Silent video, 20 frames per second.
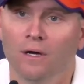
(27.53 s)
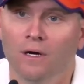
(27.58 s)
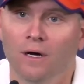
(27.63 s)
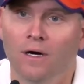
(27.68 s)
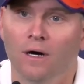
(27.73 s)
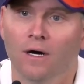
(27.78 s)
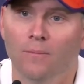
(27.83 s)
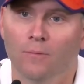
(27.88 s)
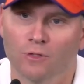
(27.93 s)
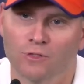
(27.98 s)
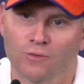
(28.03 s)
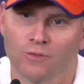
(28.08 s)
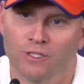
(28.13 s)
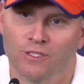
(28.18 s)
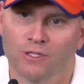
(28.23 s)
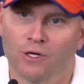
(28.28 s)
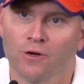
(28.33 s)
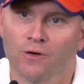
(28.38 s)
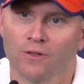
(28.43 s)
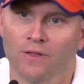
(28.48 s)
which we
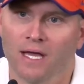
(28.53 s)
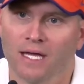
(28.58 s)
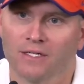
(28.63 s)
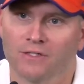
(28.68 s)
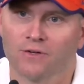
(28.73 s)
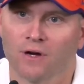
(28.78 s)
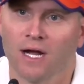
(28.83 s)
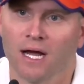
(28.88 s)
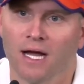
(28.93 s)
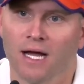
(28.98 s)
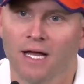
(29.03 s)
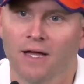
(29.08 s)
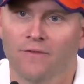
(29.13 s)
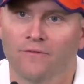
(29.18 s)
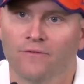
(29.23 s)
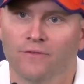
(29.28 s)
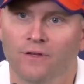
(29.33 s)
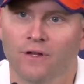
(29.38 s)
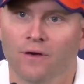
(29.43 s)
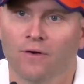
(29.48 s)
showed in that
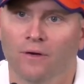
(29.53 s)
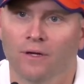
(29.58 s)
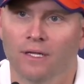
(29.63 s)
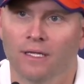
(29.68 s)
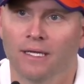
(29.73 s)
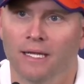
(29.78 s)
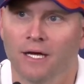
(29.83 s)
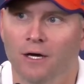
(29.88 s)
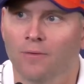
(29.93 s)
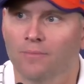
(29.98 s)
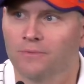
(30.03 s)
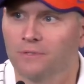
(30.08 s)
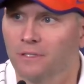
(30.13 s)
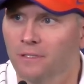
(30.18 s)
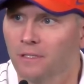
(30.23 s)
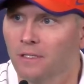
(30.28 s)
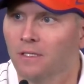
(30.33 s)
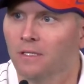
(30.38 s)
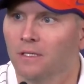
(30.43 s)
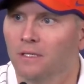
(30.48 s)
drive, you know, it
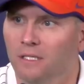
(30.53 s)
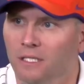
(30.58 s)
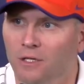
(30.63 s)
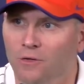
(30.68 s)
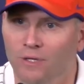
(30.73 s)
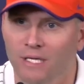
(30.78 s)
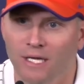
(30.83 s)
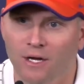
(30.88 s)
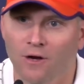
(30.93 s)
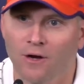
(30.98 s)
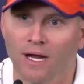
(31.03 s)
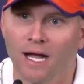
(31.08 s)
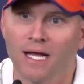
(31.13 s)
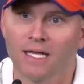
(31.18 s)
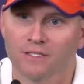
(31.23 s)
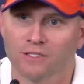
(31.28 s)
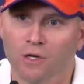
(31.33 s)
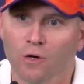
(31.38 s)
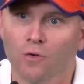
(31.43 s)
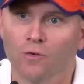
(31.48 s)
helped, you know, get our
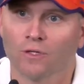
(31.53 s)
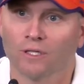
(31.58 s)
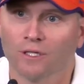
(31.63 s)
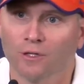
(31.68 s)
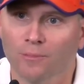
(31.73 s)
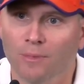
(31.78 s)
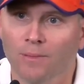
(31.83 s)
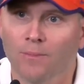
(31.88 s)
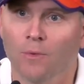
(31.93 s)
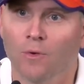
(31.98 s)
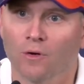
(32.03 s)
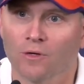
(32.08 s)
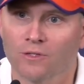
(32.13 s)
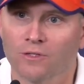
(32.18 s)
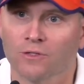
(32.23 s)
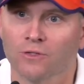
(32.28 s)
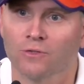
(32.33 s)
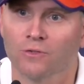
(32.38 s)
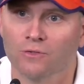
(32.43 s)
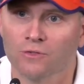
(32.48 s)
guys going a little bit more
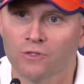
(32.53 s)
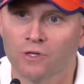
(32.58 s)
too.